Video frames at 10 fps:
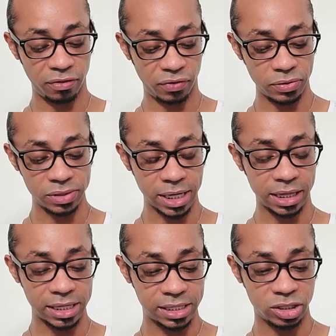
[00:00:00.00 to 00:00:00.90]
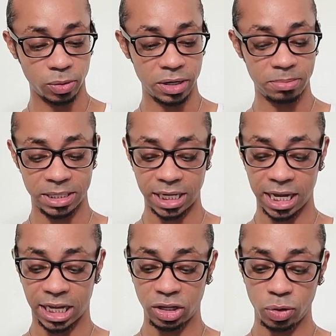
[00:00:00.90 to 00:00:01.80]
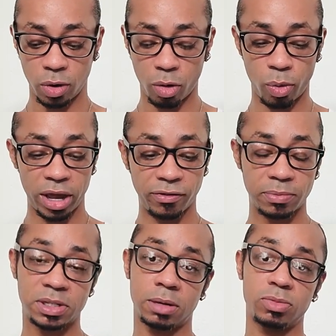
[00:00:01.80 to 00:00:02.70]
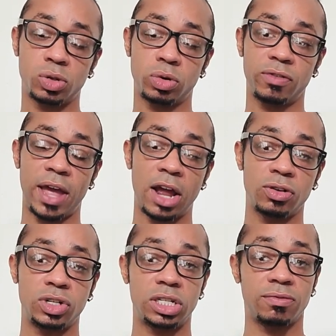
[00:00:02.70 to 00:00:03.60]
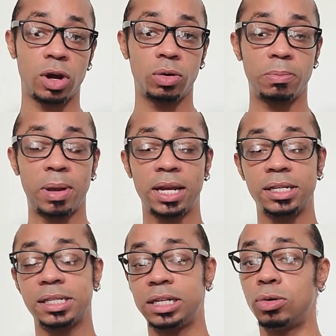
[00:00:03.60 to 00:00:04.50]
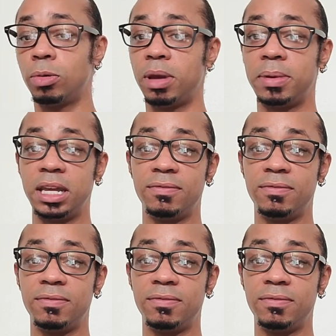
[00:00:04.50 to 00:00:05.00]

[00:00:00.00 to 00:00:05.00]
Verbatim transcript: it feels like this is going to be taking you away from some sort of energies of codependency or maybe